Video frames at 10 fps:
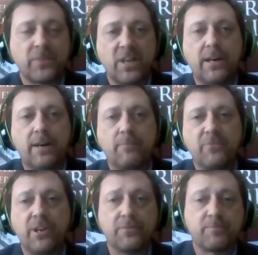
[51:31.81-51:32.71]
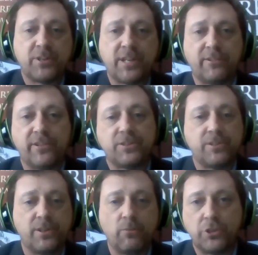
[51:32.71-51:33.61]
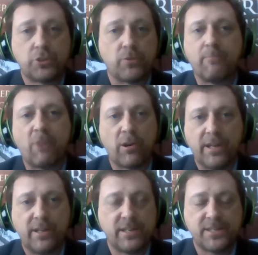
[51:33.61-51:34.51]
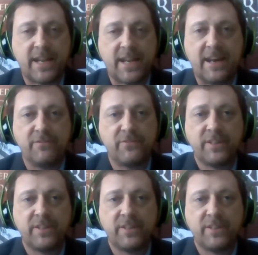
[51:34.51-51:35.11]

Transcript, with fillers: Um, you know, particularly the, the, wood trim market doesn't have